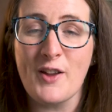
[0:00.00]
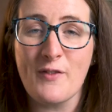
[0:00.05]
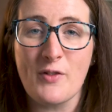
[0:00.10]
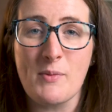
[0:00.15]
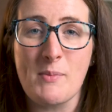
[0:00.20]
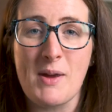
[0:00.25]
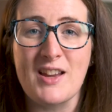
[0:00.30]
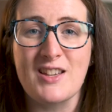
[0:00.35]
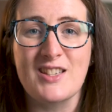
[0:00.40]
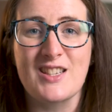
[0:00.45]

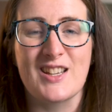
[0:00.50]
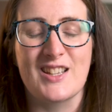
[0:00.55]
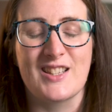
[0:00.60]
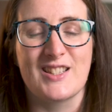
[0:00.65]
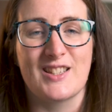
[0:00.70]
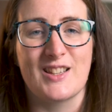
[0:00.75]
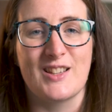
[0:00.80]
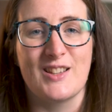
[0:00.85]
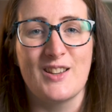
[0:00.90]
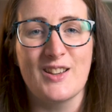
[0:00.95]
information
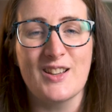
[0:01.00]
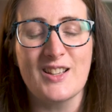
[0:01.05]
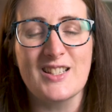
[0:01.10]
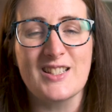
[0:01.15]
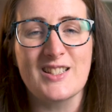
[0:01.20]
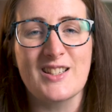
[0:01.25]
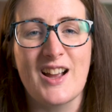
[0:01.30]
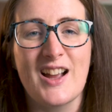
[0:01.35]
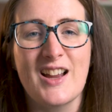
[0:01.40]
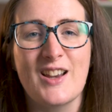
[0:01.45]
so you can
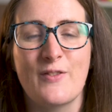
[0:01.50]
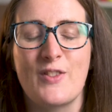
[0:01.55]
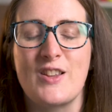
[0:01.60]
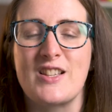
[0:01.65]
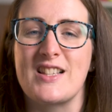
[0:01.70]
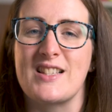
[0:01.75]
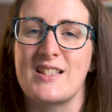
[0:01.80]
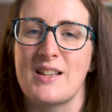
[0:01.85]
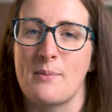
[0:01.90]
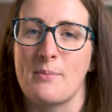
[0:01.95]
decide if
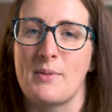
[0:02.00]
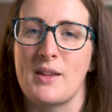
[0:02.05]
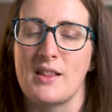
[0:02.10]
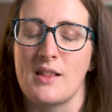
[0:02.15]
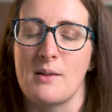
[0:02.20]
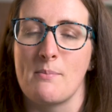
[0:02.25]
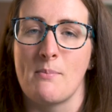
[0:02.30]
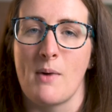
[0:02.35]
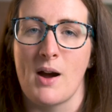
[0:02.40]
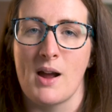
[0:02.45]
this is something
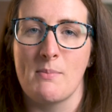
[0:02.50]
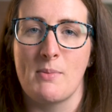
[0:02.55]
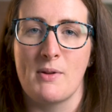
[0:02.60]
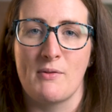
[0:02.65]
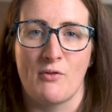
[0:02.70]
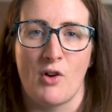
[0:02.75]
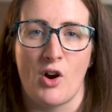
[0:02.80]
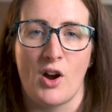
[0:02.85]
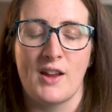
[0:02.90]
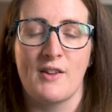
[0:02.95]
that might be
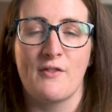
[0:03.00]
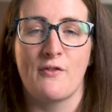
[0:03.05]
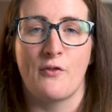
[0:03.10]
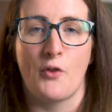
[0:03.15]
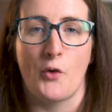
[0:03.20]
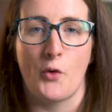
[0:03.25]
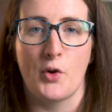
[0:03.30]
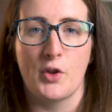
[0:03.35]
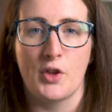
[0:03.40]
right for